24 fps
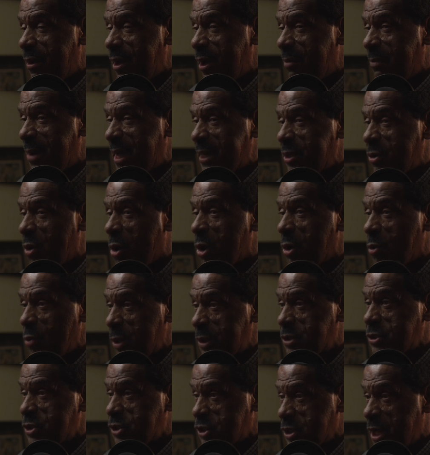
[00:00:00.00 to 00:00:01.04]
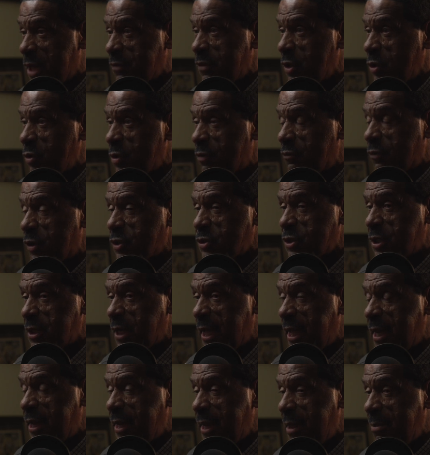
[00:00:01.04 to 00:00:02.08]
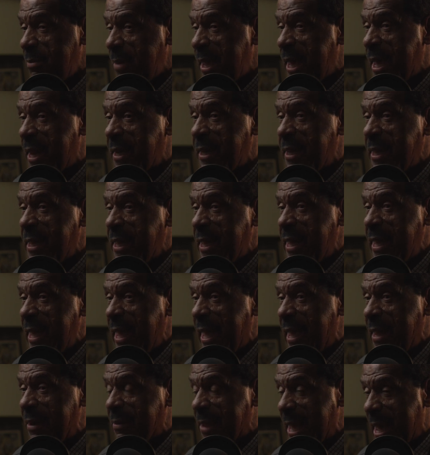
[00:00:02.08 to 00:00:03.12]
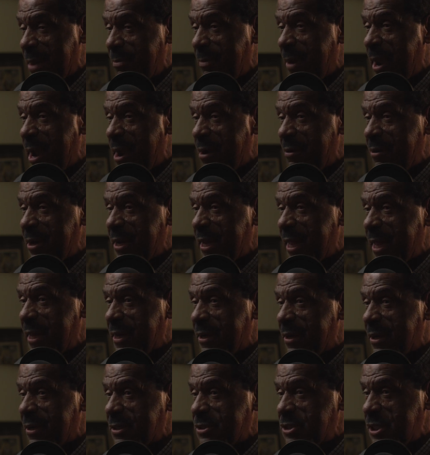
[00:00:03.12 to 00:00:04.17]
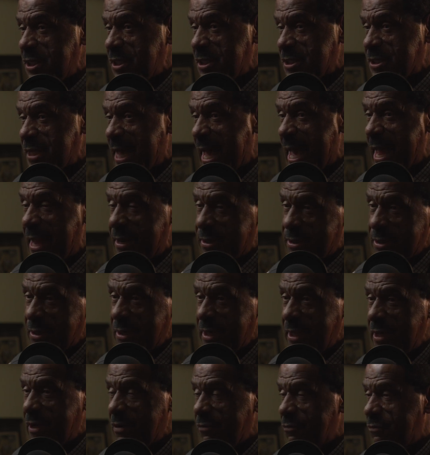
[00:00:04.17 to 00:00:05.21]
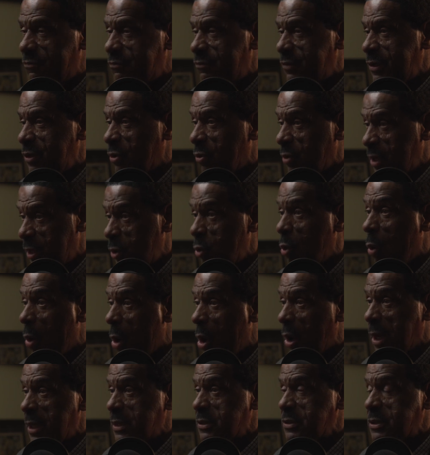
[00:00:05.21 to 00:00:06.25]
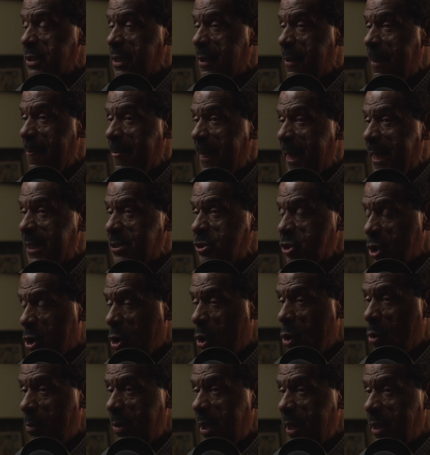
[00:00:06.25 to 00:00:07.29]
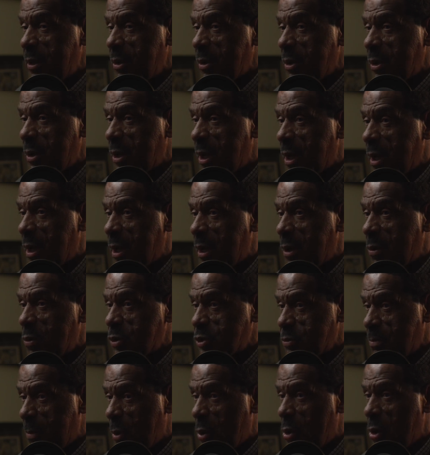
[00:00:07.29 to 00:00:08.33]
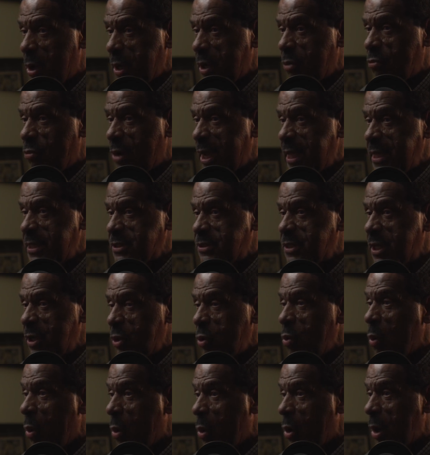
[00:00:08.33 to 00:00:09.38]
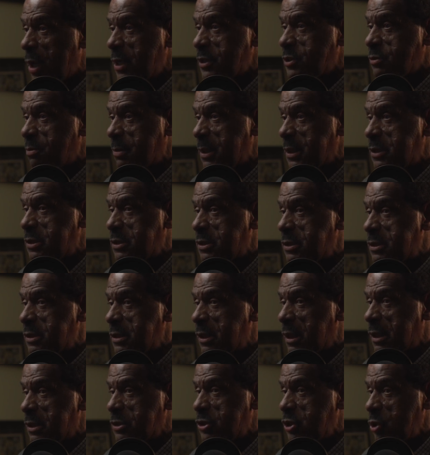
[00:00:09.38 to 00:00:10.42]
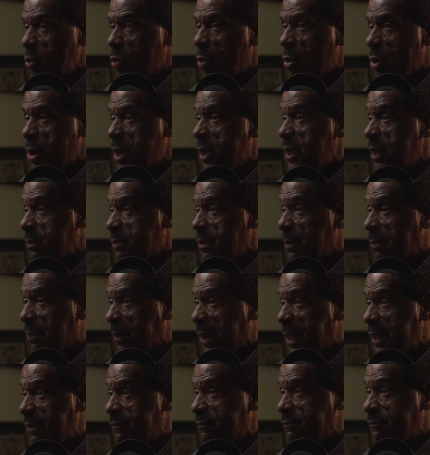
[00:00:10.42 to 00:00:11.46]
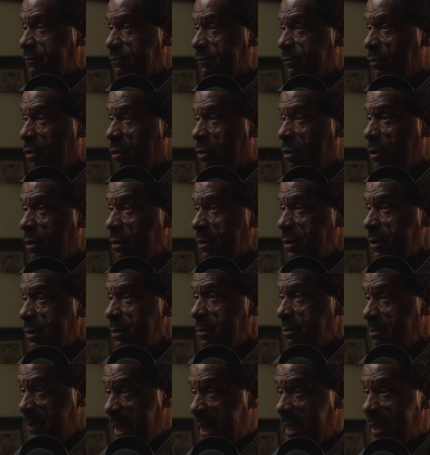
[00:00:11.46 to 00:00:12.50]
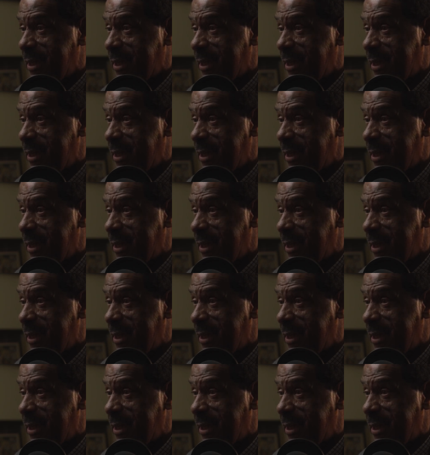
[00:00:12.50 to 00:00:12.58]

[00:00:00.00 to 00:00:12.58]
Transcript: My daughter went to Southern University, and they met and got married, and she decided to live, in New Orleans. And Jacoby was born and raised in New Orleans, but she wanted him to play for me.